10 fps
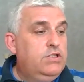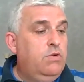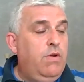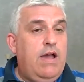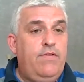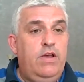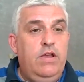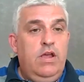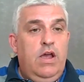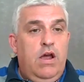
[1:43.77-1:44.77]
So we have a,
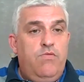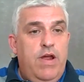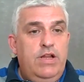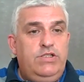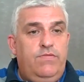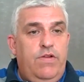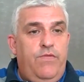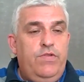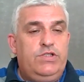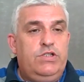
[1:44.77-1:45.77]
a range of
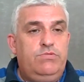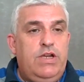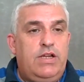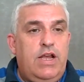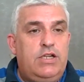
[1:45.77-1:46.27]
different subject